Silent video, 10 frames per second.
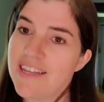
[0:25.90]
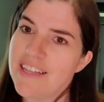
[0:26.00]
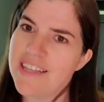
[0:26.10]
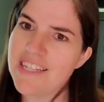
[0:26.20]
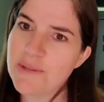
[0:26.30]

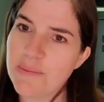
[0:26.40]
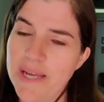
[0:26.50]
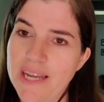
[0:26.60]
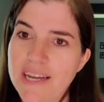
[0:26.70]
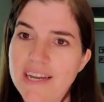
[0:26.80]
This
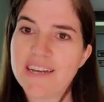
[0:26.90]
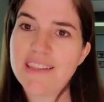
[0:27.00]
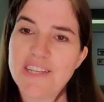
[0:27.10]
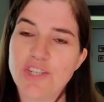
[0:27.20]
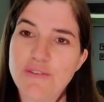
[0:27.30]
week,
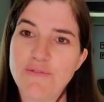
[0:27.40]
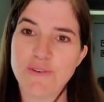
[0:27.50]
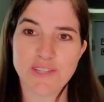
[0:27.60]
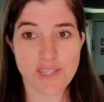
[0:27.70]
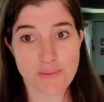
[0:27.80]
the two
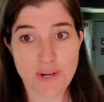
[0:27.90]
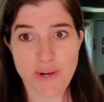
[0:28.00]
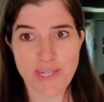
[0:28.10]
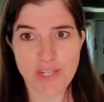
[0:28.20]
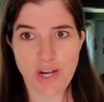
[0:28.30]
forces we're
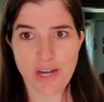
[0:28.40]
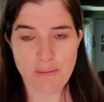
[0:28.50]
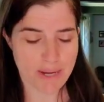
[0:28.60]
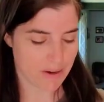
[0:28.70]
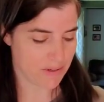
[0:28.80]
going to talk
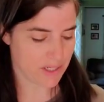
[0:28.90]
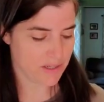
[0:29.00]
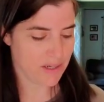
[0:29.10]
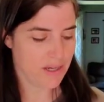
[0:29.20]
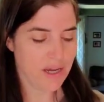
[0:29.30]
about
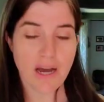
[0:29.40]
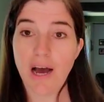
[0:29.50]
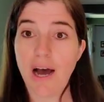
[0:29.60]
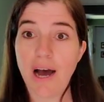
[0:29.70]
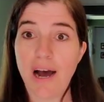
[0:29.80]

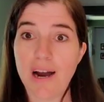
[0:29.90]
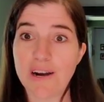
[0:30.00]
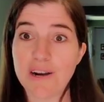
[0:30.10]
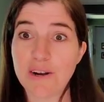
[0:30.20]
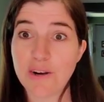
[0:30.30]
are
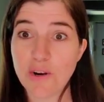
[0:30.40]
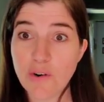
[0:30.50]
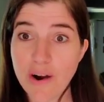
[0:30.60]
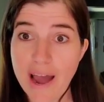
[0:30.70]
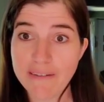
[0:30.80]

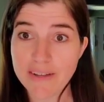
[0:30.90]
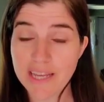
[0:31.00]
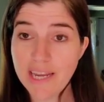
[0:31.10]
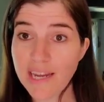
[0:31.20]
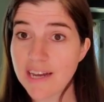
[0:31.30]

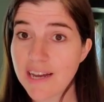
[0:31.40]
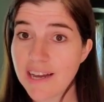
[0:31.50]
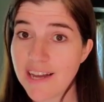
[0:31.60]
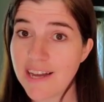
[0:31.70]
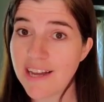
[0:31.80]
gravity.
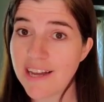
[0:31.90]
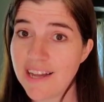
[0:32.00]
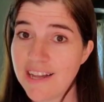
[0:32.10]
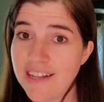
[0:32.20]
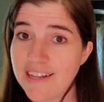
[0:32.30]

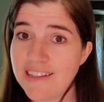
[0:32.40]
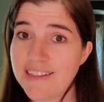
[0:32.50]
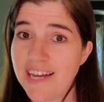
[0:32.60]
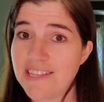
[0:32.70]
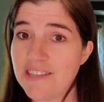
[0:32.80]

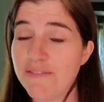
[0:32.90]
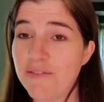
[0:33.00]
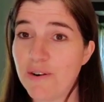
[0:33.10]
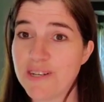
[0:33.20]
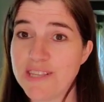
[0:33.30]
That's the
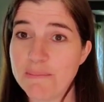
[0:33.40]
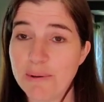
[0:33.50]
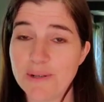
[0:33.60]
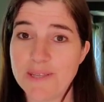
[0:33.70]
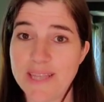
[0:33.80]
force that
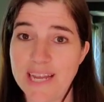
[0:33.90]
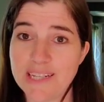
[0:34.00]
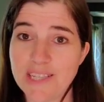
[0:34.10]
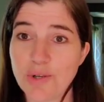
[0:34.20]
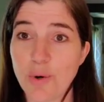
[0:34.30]
pulls
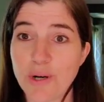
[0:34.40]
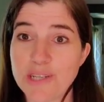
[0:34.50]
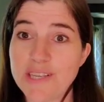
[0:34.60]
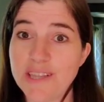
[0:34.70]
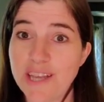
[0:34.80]
things
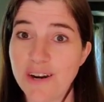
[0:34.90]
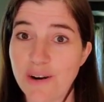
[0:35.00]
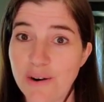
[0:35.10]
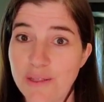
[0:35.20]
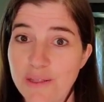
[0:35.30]
towards the
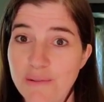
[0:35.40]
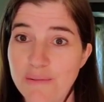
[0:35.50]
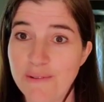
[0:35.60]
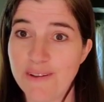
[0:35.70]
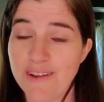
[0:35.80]
earth.
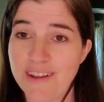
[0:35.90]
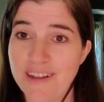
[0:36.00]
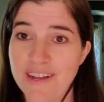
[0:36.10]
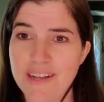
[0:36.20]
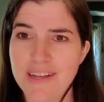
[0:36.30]

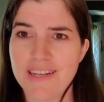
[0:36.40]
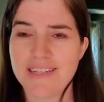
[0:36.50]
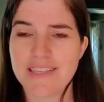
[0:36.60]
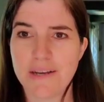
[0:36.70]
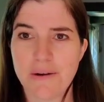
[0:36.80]

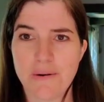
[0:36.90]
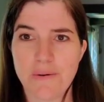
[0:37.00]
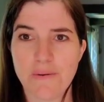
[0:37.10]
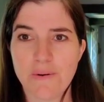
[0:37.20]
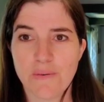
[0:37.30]

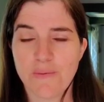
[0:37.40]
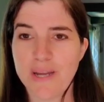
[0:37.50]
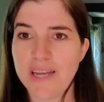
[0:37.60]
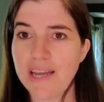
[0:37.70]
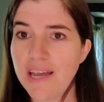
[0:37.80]
So
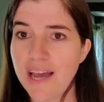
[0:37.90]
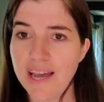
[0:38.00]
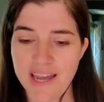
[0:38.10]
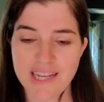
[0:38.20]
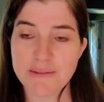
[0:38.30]
we
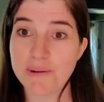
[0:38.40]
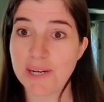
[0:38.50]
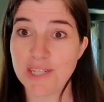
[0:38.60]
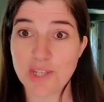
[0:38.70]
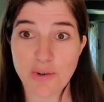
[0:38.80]

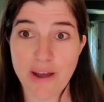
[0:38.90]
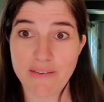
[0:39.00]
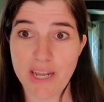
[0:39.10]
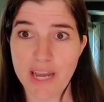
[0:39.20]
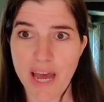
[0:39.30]
experience
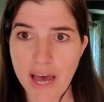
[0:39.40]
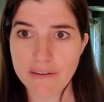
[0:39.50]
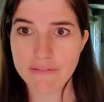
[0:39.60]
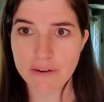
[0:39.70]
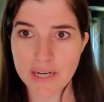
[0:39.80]
gravity
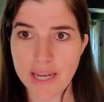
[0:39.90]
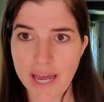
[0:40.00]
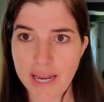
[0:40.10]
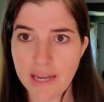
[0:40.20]
every day.